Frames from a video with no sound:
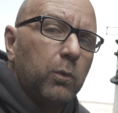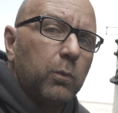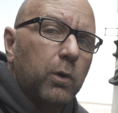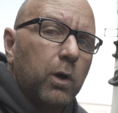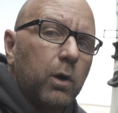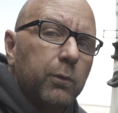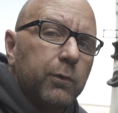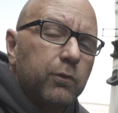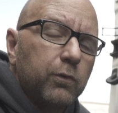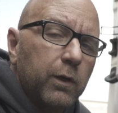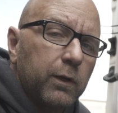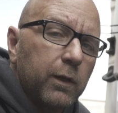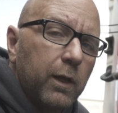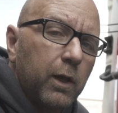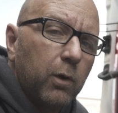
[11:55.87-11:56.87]
We're always
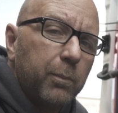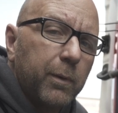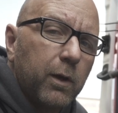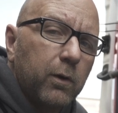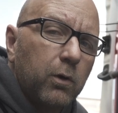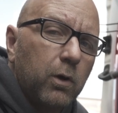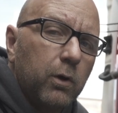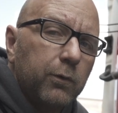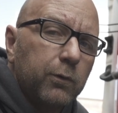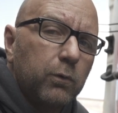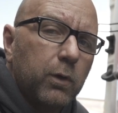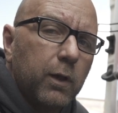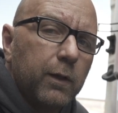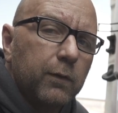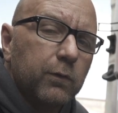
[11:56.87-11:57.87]
trying to help out all
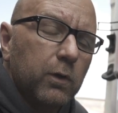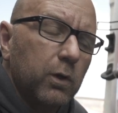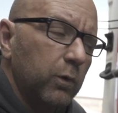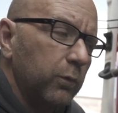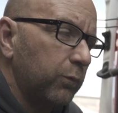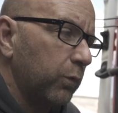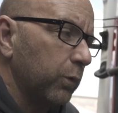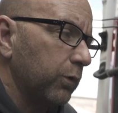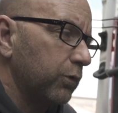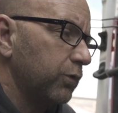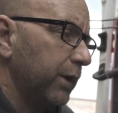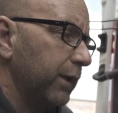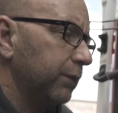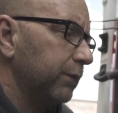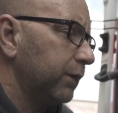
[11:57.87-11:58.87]
you guys that own Ford
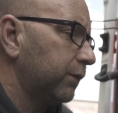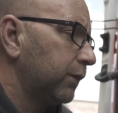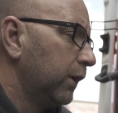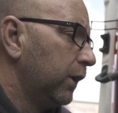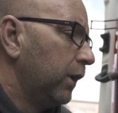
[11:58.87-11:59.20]
Transits.